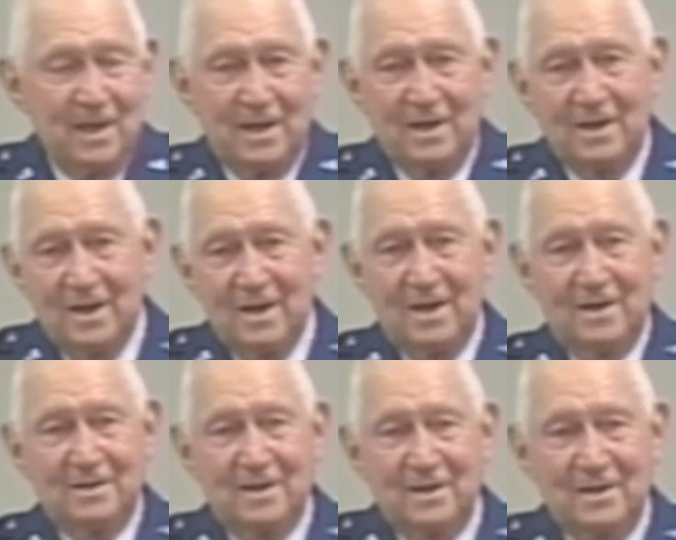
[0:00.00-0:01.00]
I,
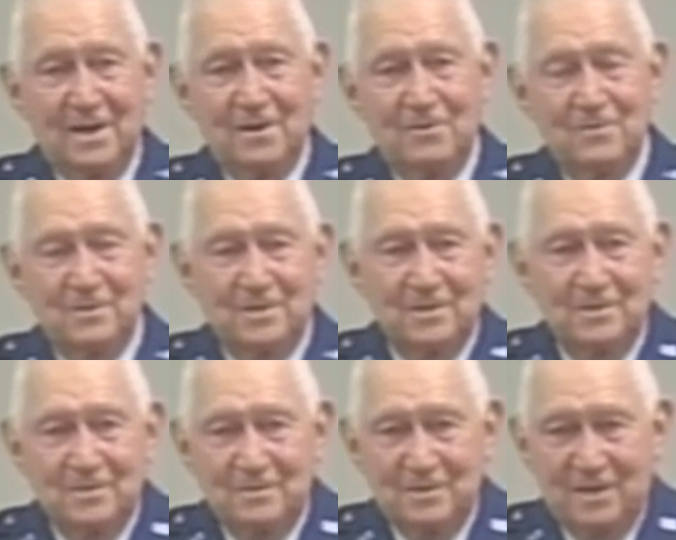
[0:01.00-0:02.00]
I, I got over to a